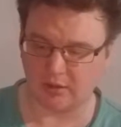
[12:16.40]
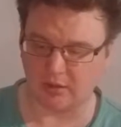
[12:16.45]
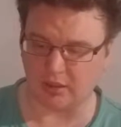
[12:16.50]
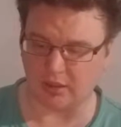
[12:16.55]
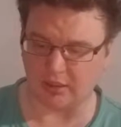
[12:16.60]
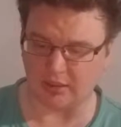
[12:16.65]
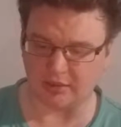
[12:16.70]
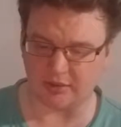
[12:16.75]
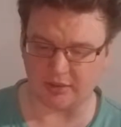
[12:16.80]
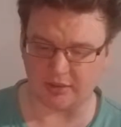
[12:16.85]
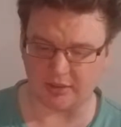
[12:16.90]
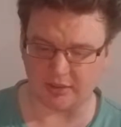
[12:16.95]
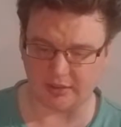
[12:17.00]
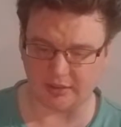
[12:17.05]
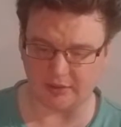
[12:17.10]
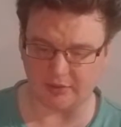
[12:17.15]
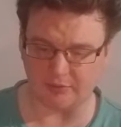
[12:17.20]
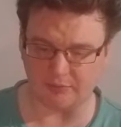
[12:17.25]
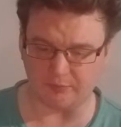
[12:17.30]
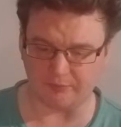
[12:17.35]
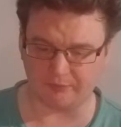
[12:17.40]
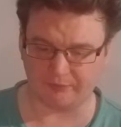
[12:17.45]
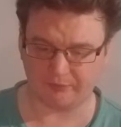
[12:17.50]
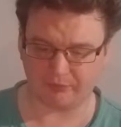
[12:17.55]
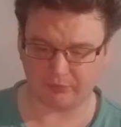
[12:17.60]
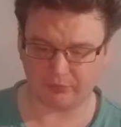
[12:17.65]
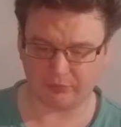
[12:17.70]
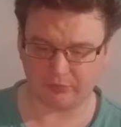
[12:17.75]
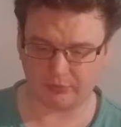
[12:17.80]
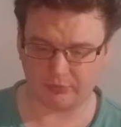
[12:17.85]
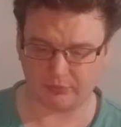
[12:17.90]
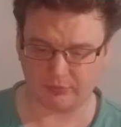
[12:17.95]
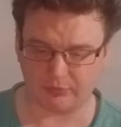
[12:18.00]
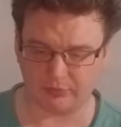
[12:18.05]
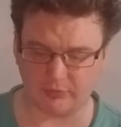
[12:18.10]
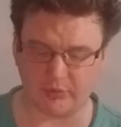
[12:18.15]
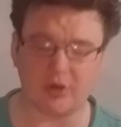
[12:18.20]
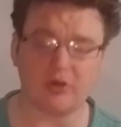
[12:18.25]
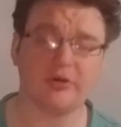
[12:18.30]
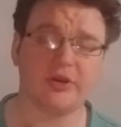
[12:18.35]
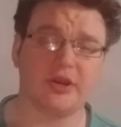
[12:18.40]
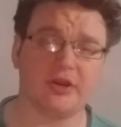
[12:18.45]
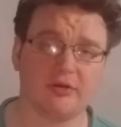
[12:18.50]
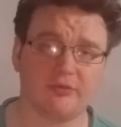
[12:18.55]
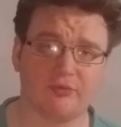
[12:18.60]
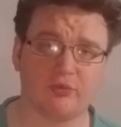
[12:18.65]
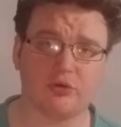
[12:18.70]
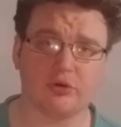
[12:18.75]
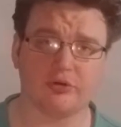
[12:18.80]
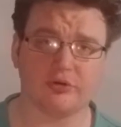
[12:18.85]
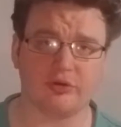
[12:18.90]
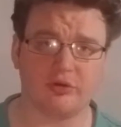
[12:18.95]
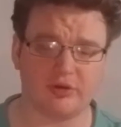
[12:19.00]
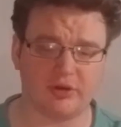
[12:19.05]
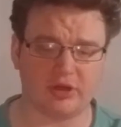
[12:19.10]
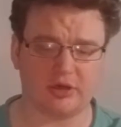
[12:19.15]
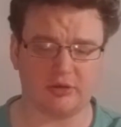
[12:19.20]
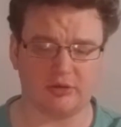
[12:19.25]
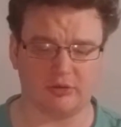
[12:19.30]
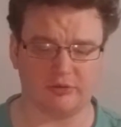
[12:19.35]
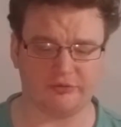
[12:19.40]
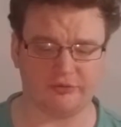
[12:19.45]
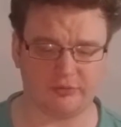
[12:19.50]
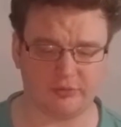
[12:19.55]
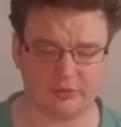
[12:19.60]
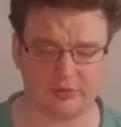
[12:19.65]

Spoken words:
And oh yeah, I forgot the knuckles.